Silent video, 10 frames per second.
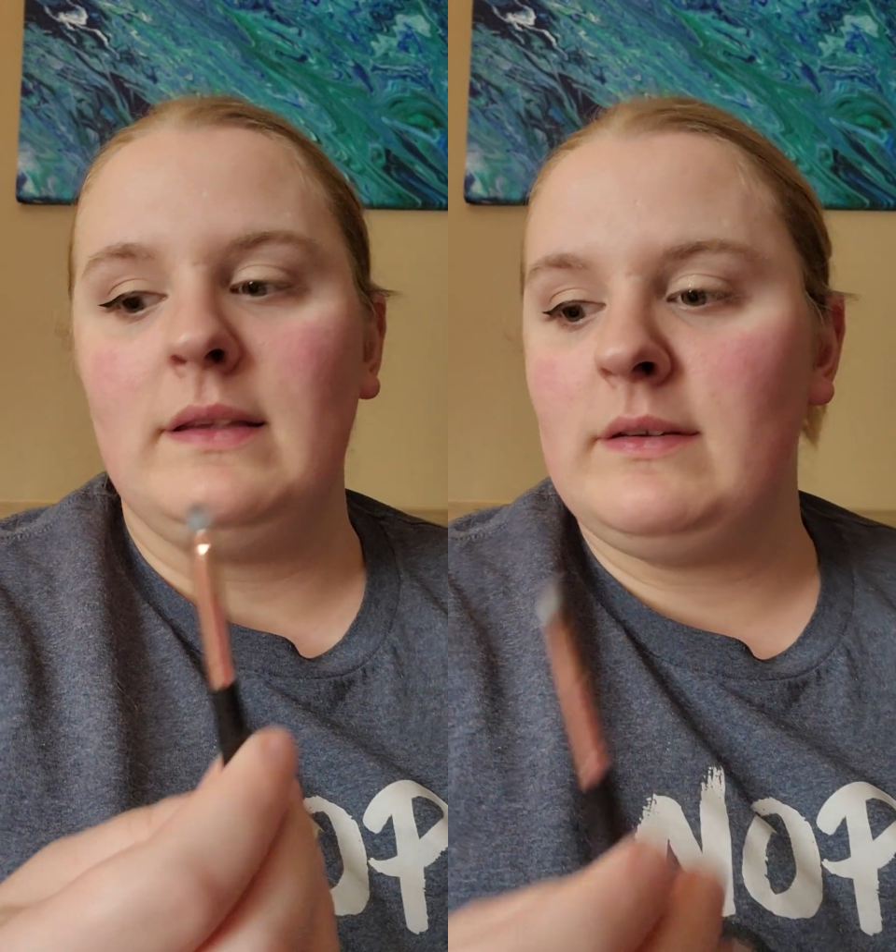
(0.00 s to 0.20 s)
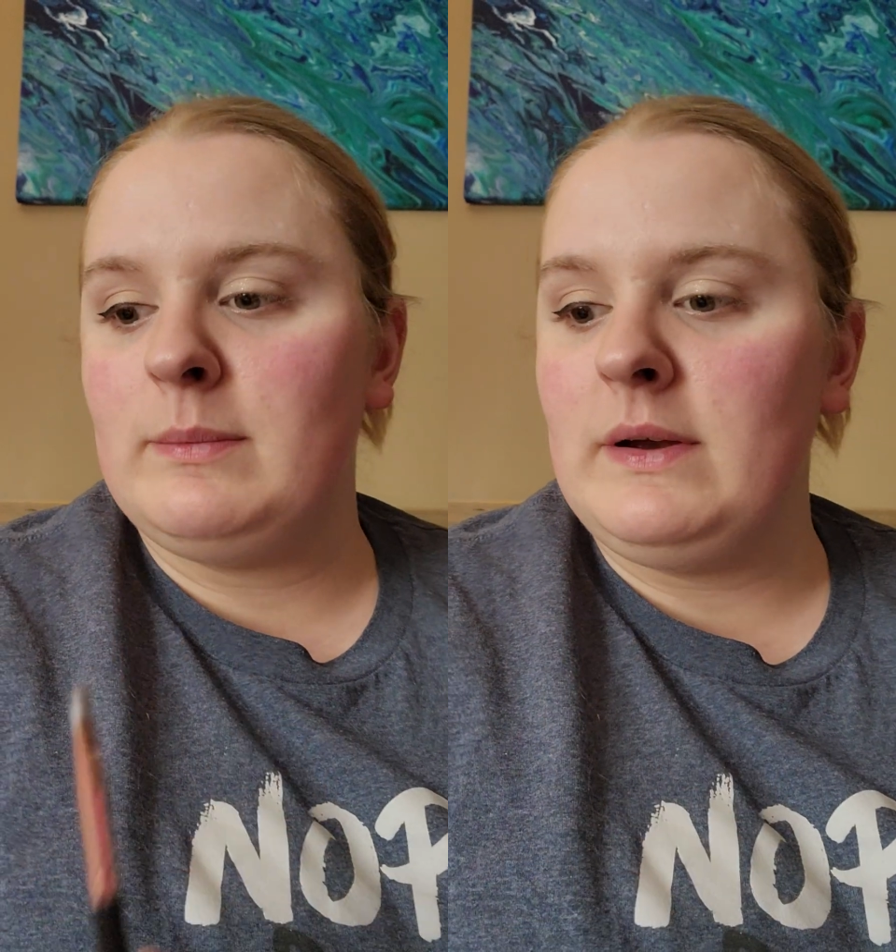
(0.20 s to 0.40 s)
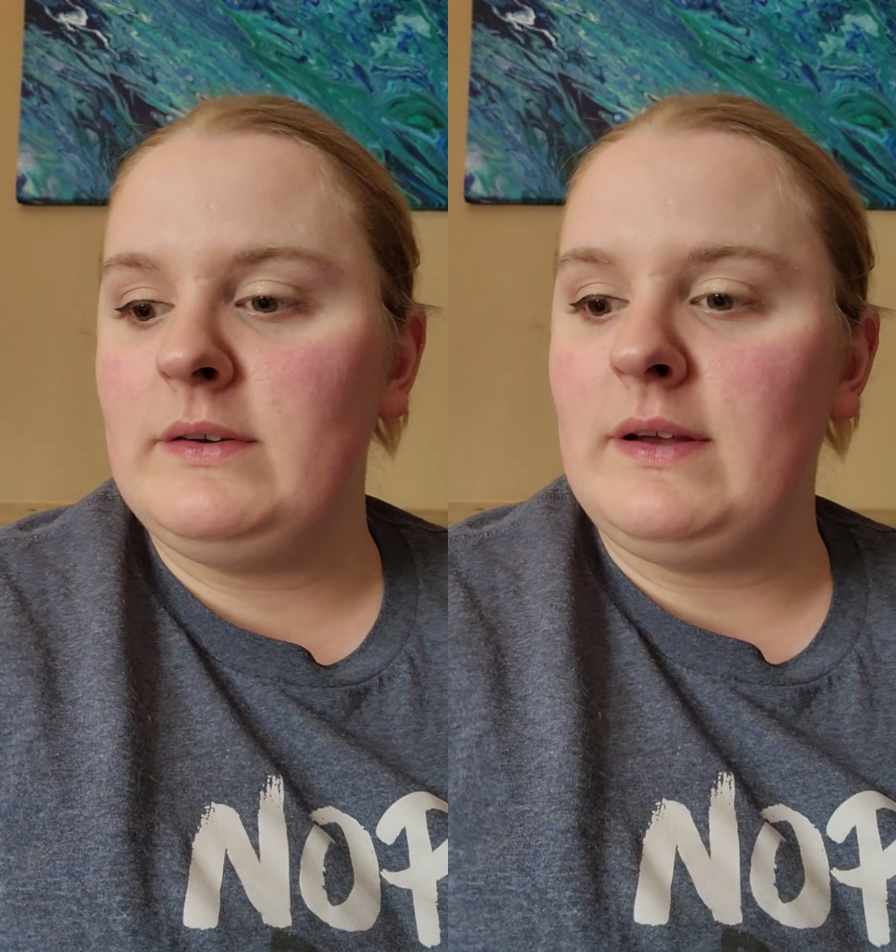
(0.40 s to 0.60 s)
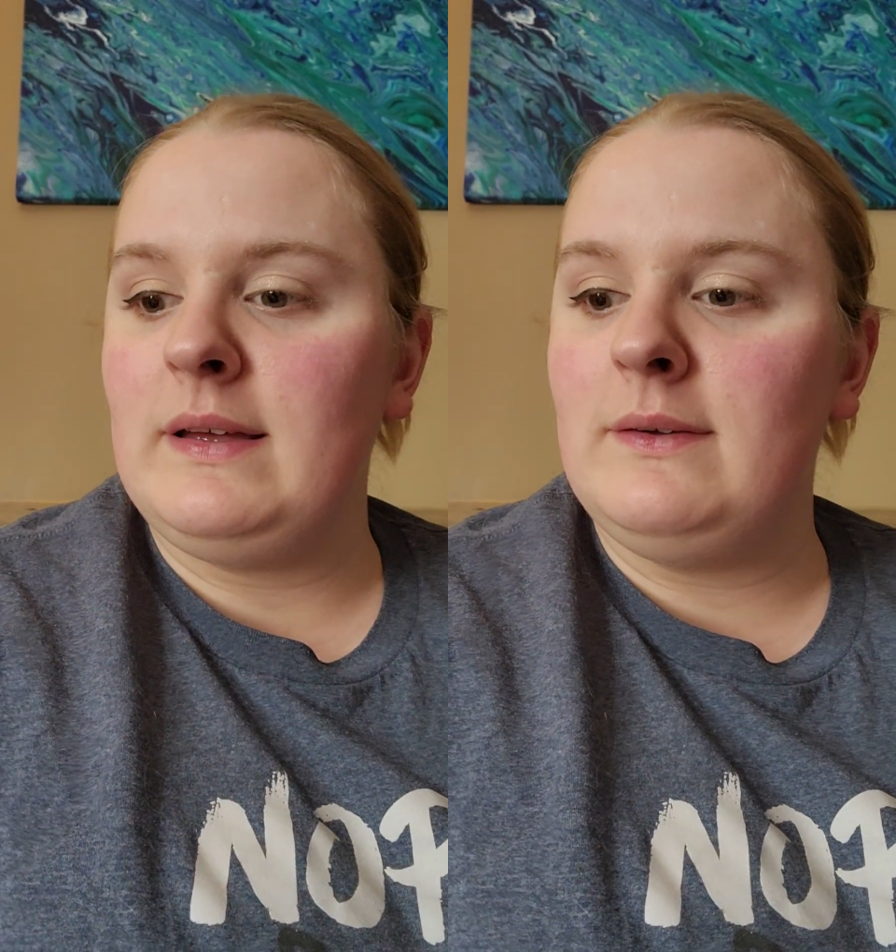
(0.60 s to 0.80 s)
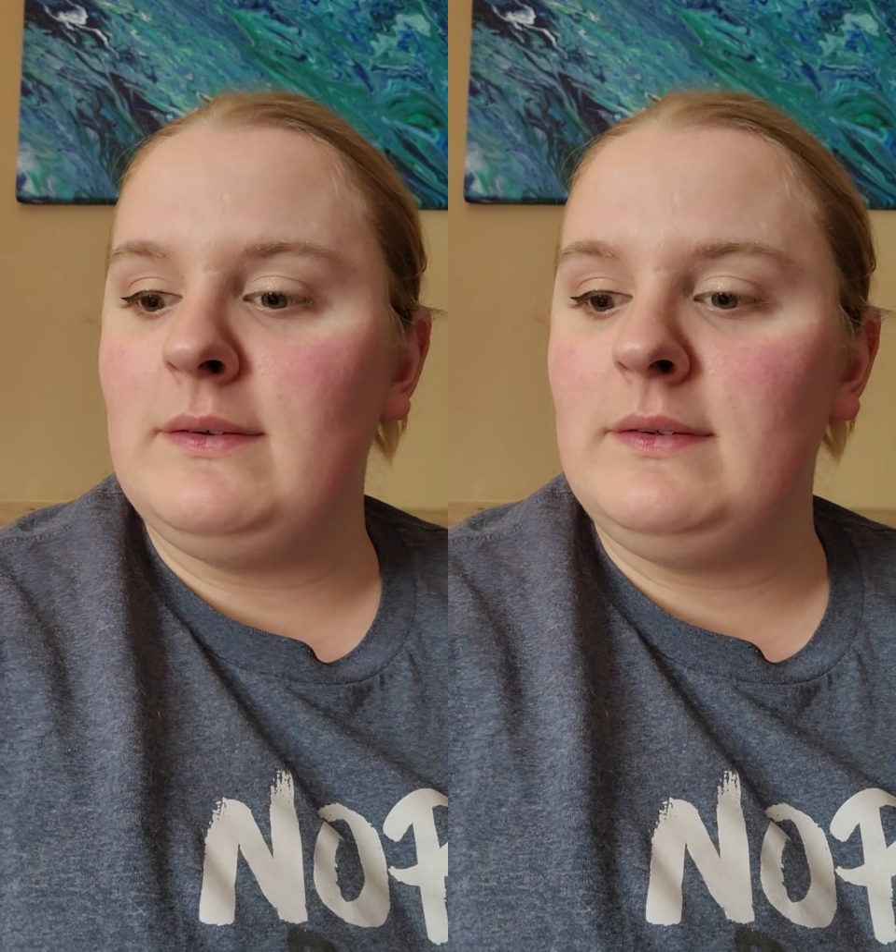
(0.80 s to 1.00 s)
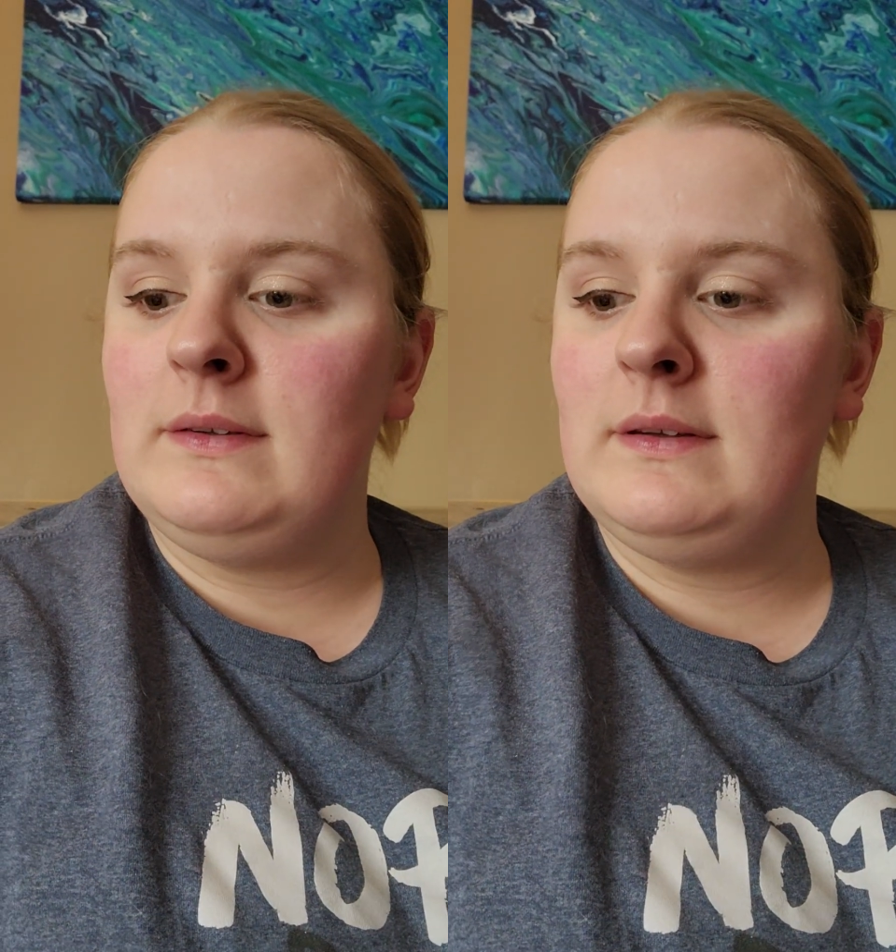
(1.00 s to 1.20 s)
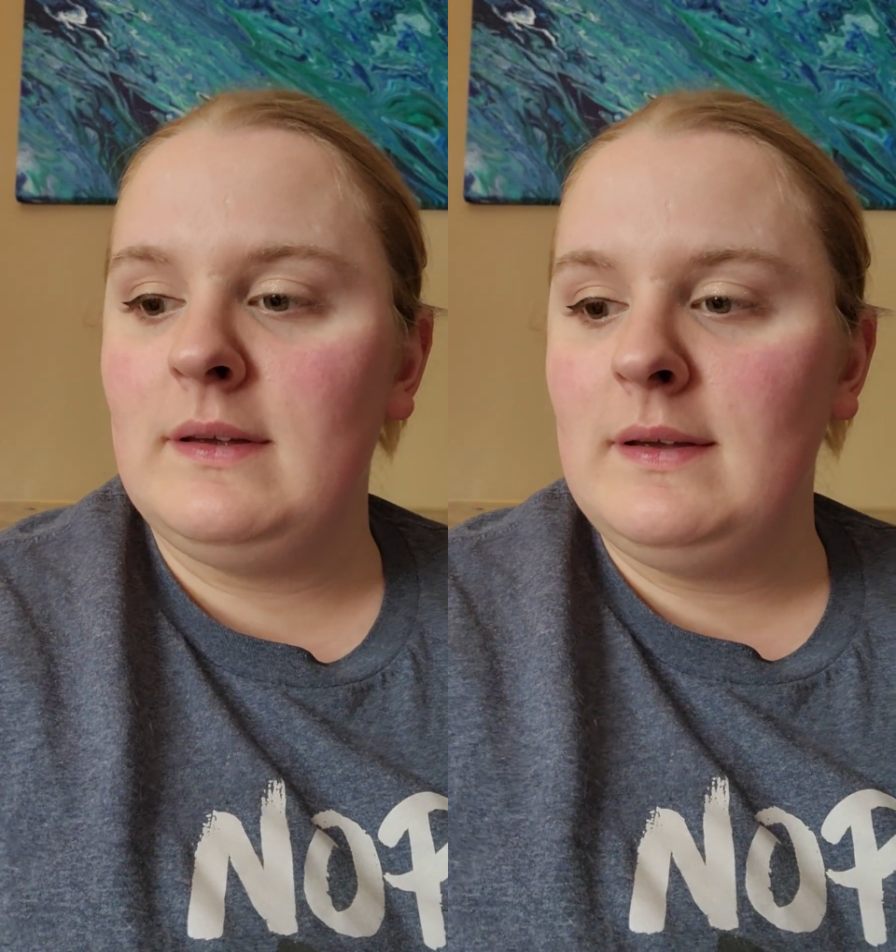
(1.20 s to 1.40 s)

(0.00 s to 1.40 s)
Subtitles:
this brush. I used